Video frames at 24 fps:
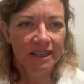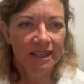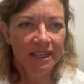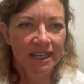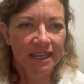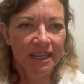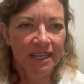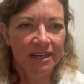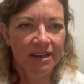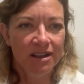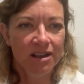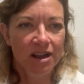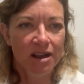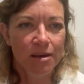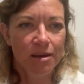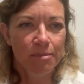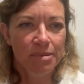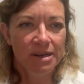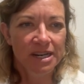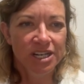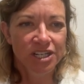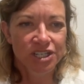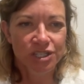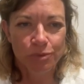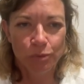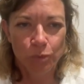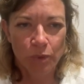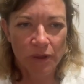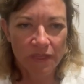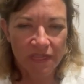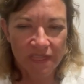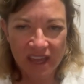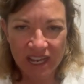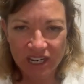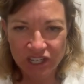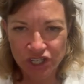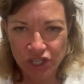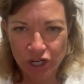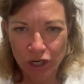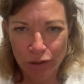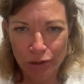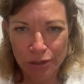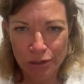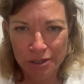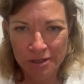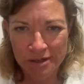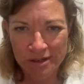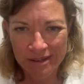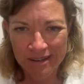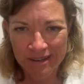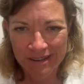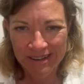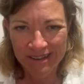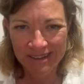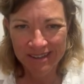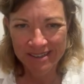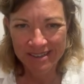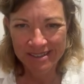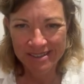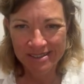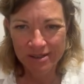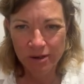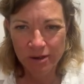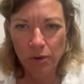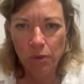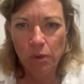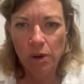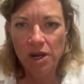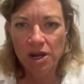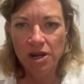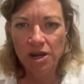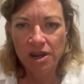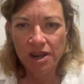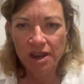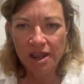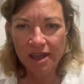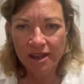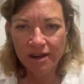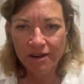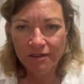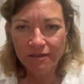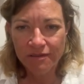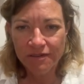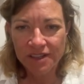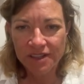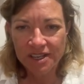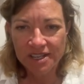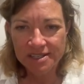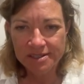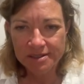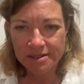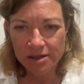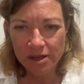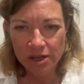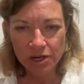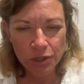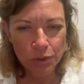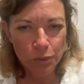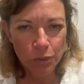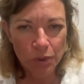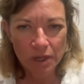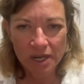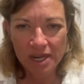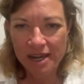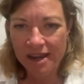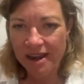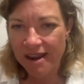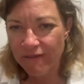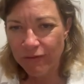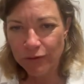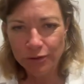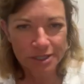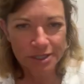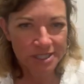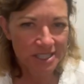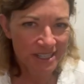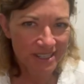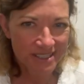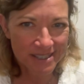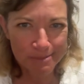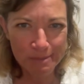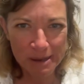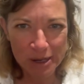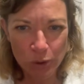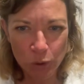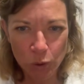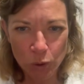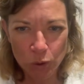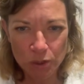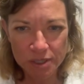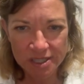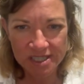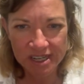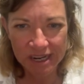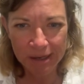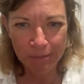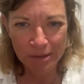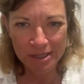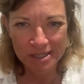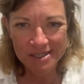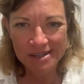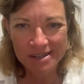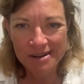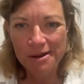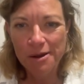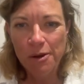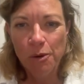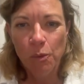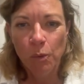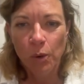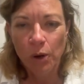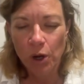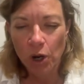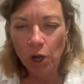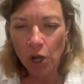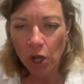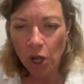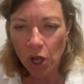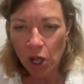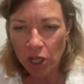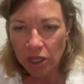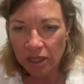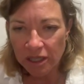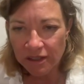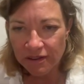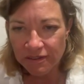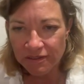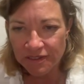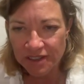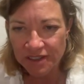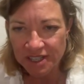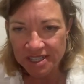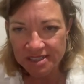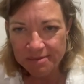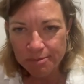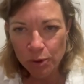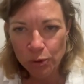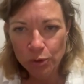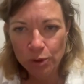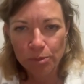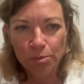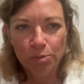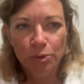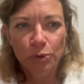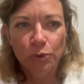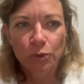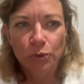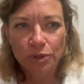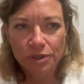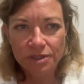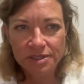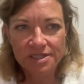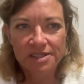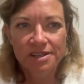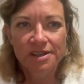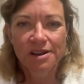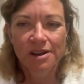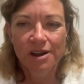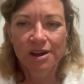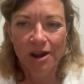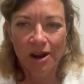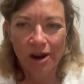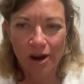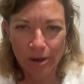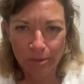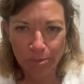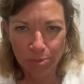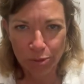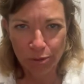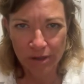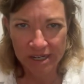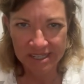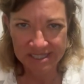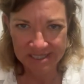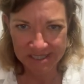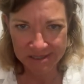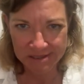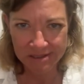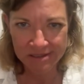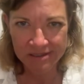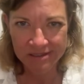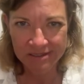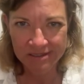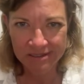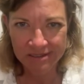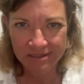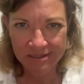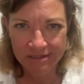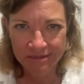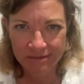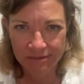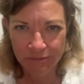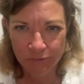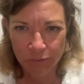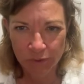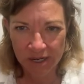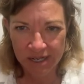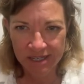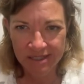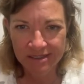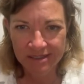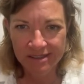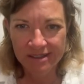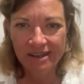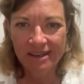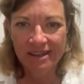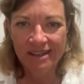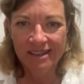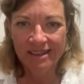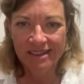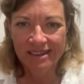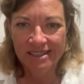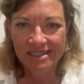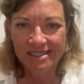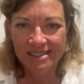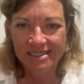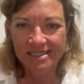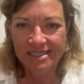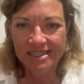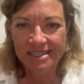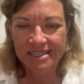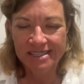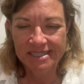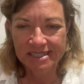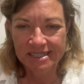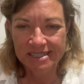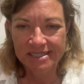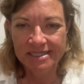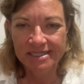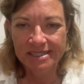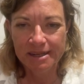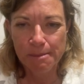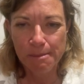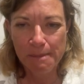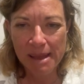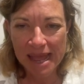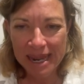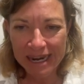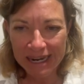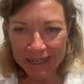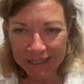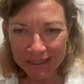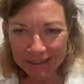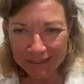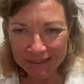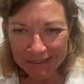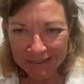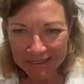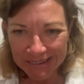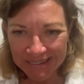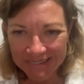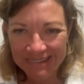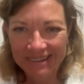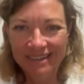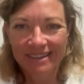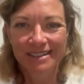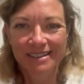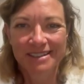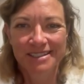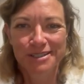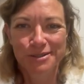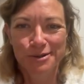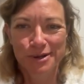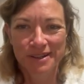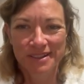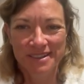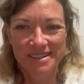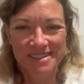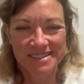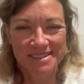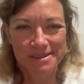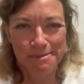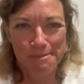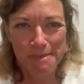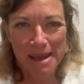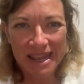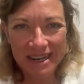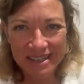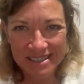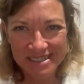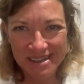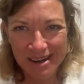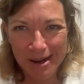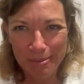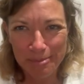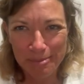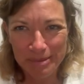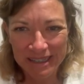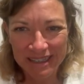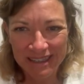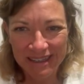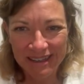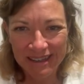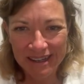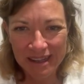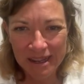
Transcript: in combination with that chart. So none of these, you would never see a spinal cord segment where all of these motor pools are present, right? This is a schematic illustrating the somatotopy,